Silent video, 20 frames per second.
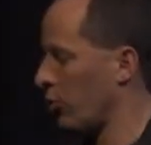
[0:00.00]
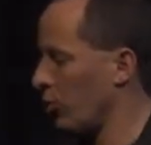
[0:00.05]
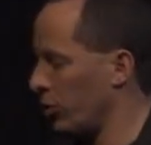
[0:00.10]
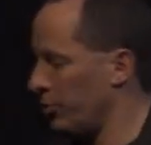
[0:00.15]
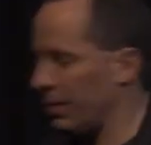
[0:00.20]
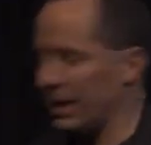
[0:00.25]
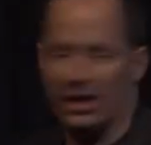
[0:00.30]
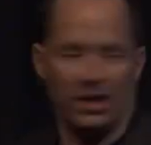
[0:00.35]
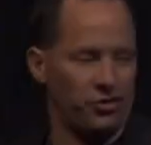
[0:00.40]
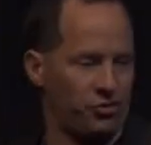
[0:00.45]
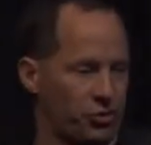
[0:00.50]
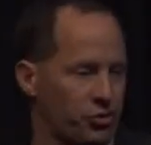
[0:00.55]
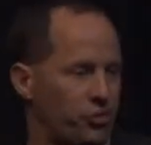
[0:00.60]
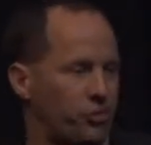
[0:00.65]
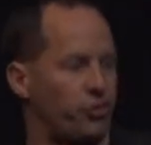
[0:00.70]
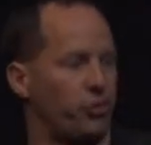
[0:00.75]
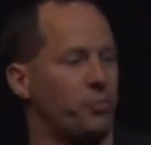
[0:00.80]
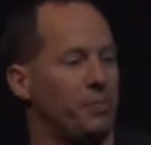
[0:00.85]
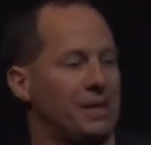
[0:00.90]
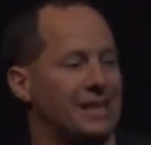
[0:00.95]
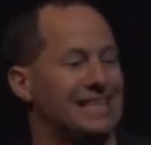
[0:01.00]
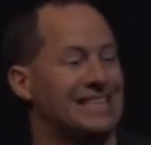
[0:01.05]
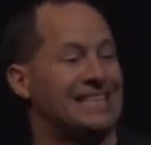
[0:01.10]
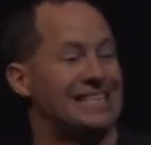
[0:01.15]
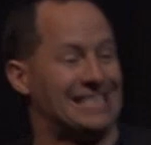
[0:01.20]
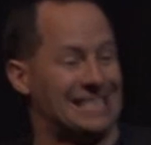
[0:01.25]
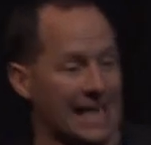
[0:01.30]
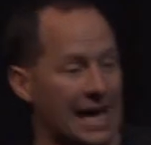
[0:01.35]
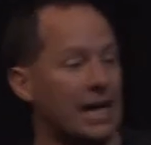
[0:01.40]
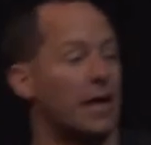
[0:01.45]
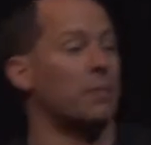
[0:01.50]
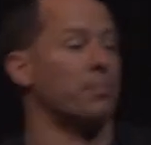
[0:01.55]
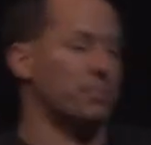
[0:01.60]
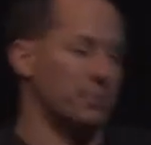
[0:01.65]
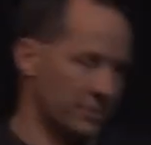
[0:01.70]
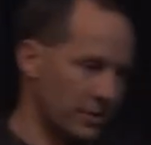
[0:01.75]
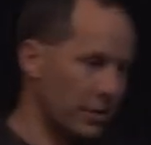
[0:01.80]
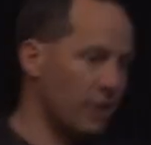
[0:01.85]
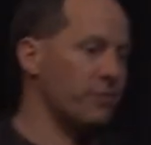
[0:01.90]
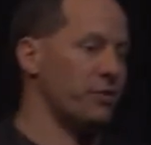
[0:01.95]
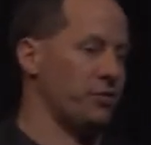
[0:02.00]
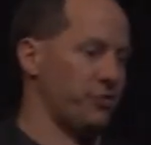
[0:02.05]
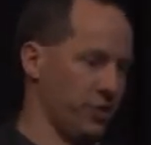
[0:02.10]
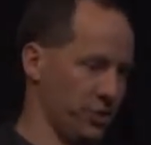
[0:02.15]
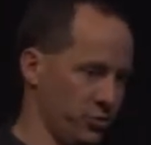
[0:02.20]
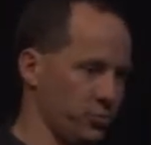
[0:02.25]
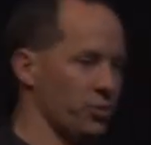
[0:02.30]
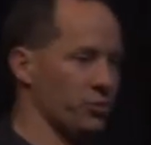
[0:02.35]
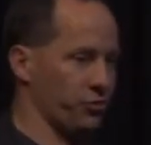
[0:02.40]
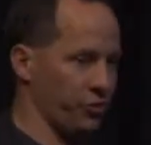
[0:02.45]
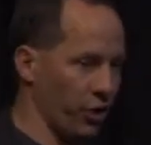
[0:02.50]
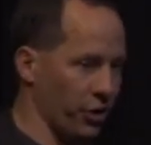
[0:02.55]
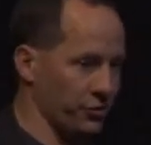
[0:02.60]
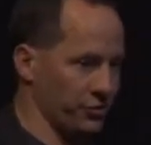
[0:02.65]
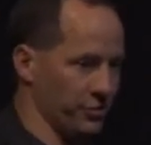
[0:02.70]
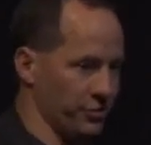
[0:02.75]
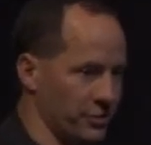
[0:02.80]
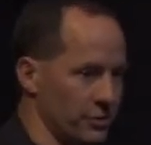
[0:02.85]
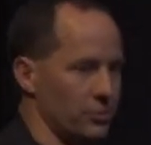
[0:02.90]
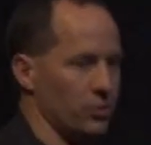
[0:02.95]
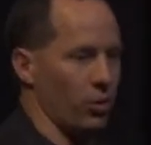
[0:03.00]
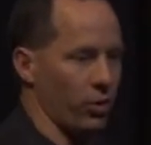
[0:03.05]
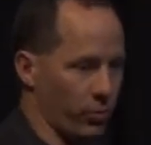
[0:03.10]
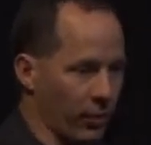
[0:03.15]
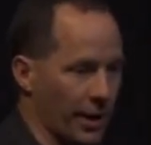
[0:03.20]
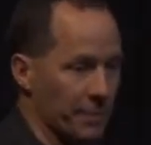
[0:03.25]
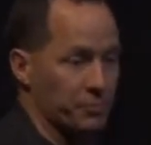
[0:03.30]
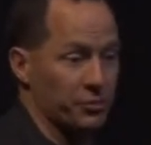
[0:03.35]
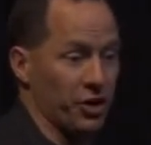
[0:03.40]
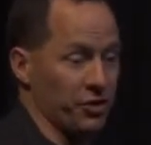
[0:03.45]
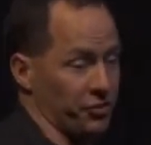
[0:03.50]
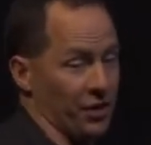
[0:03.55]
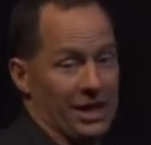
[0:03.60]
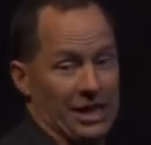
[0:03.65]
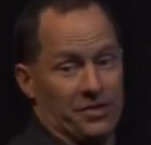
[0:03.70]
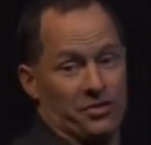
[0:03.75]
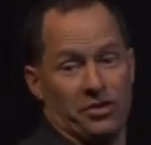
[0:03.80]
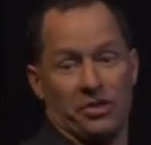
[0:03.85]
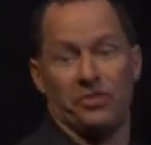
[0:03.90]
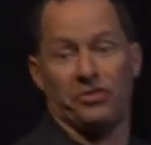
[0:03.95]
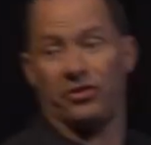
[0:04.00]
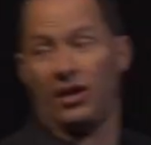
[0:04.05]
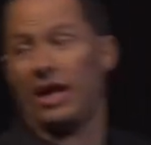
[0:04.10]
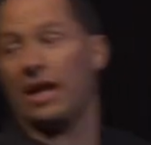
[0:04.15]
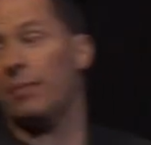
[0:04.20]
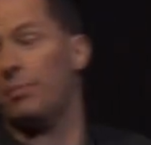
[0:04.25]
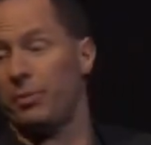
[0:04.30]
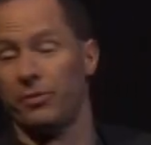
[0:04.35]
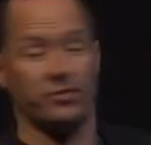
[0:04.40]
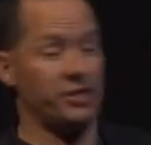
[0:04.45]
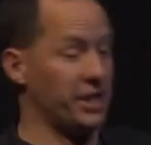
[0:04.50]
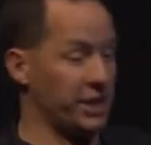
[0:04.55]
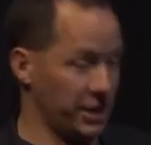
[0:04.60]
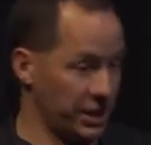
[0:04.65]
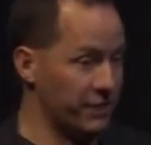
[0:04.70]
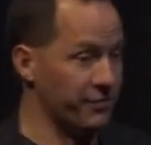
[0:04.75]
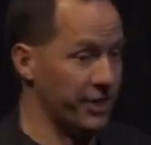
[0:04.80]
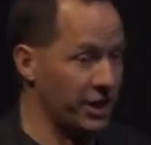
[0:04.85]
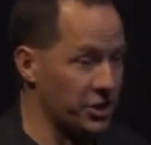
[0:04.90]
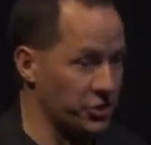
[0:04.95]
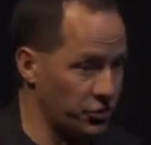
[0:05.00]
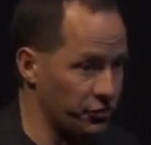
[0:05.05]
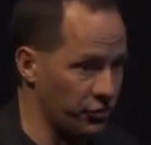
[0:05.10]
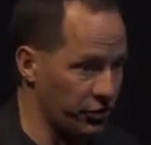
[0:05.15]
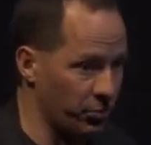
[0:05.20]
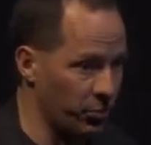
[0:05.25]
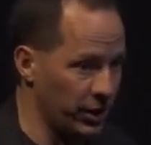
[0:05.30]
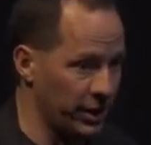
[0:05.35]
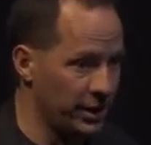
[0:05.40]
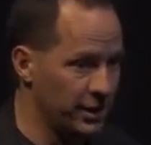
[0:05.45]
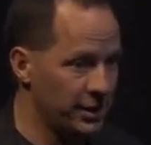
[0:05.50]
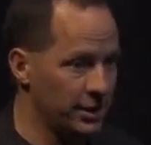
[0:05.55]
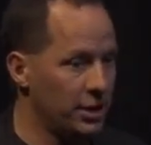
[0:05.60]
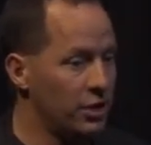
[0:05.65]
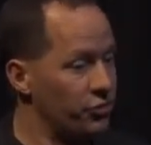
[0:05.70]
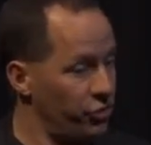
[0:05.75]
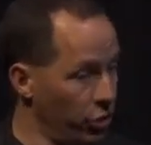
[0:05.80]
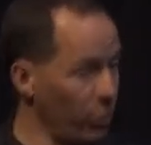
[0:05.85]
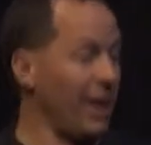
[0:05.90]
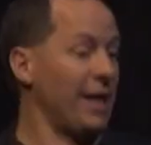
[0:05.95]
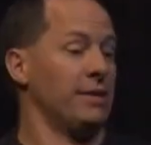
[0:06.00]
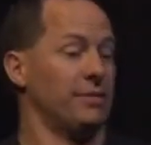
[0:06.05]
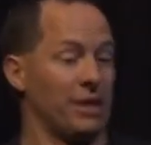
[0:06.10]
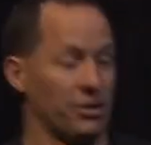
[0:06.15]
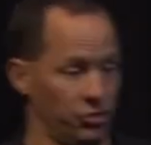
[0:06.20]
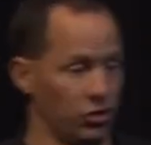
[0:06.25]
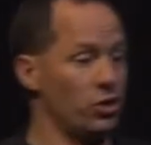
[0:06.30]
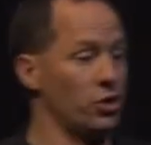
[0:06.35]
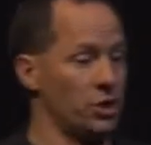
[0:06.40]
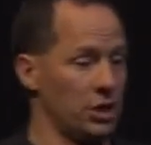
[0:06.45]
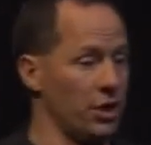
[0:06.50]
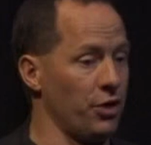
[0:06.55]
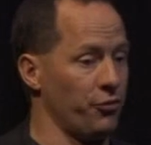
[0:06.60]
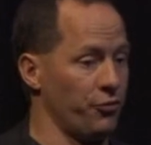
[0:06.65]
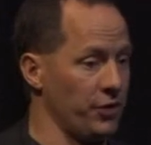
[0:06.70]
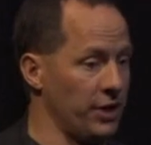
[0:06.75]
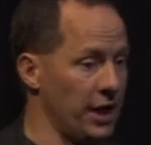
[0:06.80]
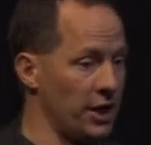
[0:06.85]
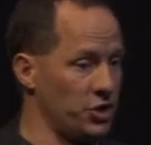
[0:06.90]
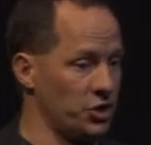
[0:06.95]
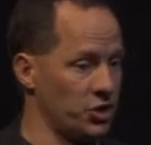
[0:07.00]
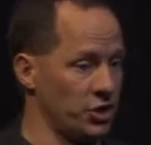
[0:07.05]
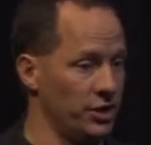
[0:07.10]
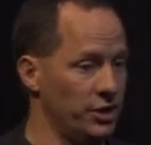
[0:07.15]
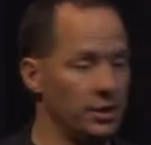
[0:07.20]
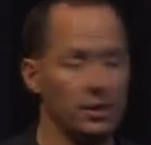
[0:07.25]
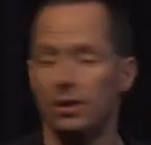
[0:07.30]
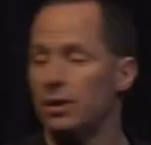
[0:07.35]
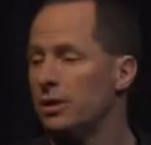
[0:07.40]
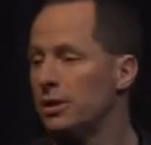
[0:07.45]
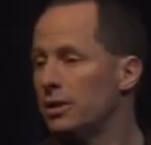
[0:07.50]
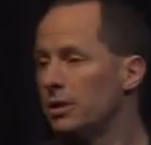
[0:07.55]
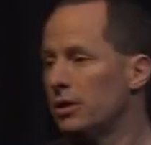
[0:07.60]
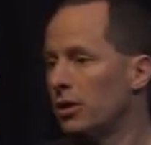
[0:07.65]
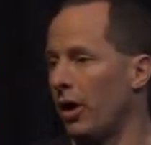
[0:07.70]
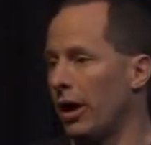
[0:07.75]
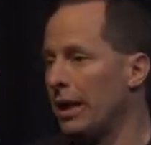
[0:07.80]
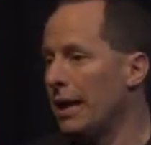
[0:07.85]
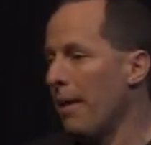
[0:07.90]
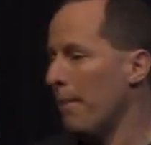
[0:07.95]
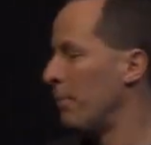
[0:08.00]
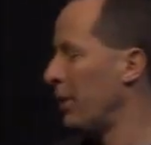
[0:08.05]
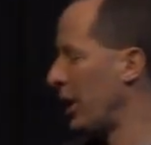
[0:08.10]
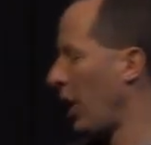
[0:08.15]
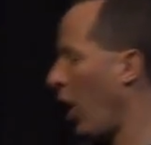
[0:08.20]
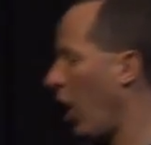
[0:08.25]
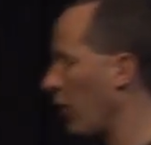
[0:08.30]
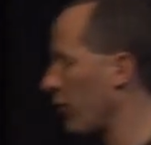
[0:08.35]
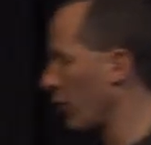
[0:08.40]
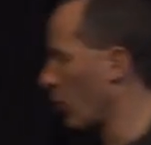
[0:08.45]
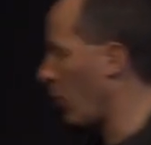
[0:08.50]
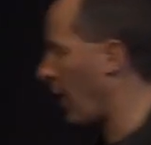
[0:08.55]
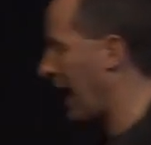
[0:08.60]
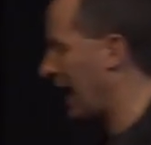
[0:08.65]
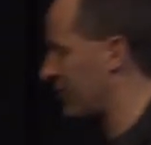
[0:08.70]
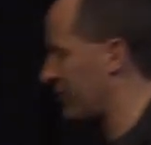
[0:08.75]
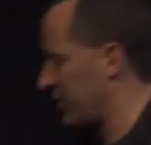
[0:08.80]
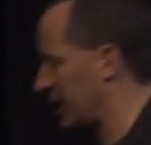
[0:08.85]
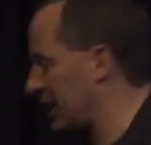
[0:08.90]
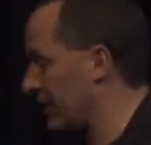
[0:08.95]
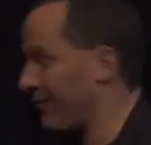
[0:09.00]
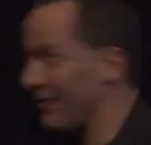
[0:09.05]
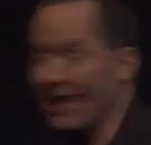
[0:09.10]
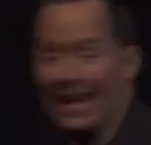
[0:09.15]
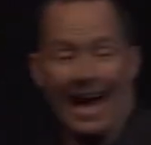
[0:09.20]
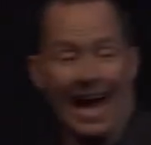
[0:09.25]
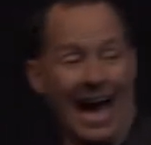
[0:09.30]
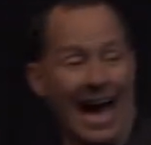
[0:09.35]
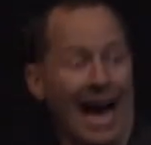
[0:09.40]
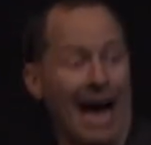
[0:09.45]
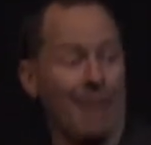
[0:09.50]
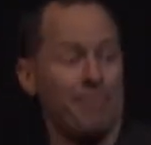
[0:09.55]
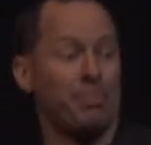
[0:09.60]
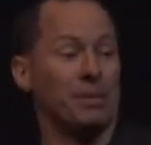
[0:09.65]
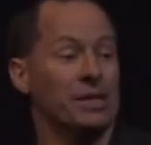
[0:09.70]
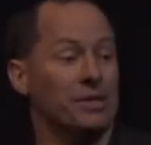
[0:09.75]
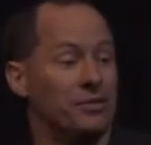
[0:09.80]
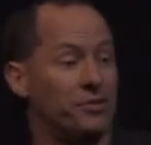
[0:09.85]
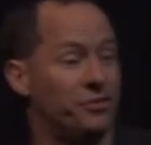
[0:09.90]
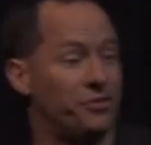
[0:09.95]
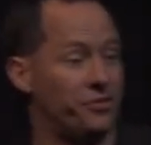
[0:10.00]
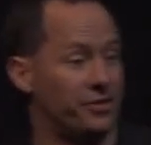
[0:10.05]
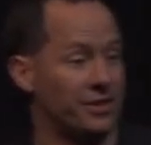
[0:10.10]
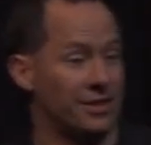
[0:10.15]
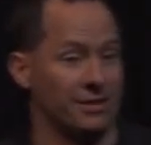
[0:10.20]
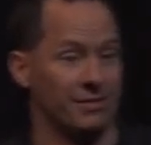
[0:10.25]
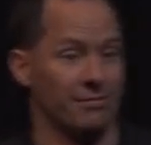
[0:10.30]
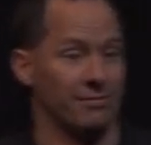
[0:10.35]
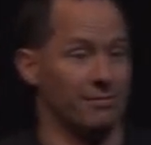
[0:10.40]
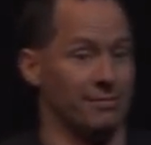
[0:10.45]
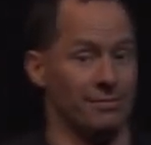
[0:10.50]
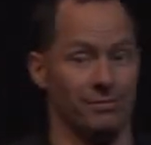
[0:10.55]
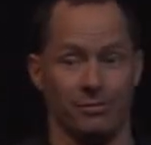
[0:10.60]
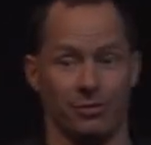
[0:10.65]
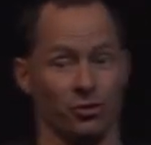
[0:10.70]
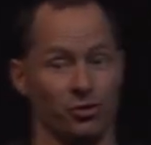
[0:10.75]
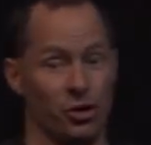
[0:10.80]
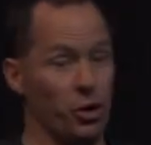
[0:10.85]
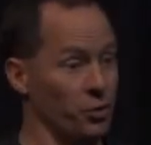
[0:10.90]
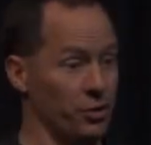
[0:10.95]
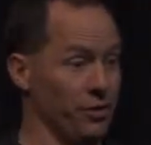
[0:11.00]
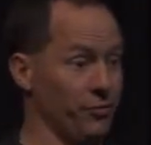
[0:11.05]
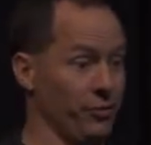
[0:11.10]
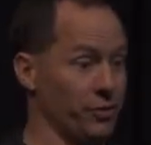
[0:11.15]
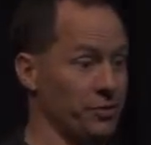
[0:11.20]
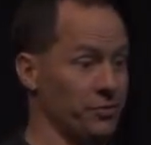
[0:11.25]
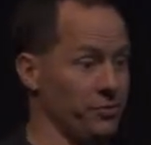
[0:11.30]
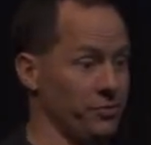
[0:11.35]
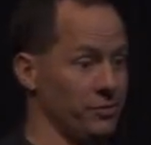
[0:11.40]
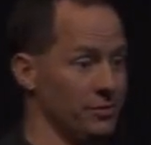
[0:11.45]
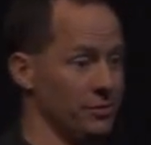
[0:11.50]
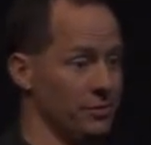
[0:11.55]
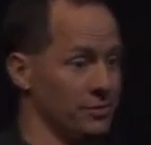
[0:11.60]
would be this looks to be the setup of a sexual assault or rape, just like it's the setup of taking advantage of someone. So you're right, that's a good clarification. Right? But otherwise, if it happens, there's no difference.